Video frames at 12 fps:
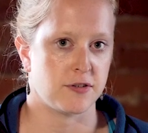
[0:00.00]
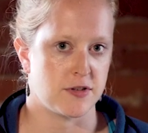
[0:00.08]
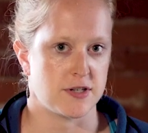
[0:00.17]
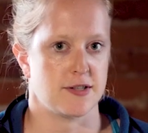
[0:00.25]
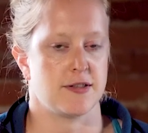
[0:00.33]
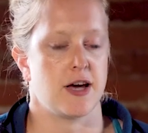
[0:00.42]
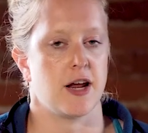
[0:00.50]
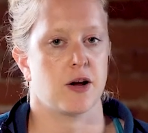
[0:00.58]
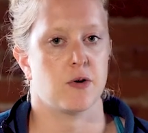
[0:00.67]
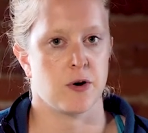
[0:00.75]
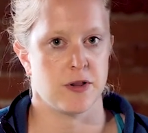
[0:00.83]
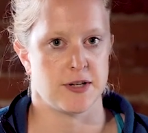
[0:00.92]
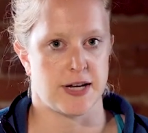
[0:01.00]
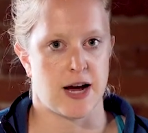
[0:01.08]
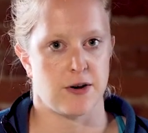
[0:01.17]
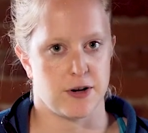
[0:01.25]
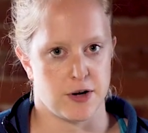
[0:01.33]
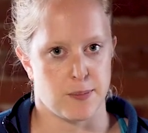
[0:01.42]
of the synthetic or the
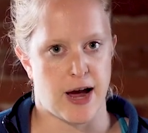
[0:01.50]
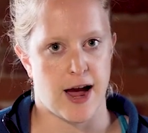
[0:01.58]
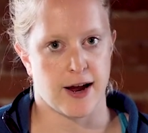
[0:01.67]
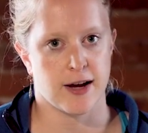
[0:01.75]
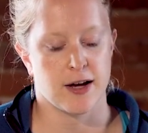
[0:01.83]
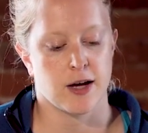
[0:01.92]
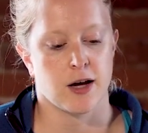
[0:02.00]
down in your bag.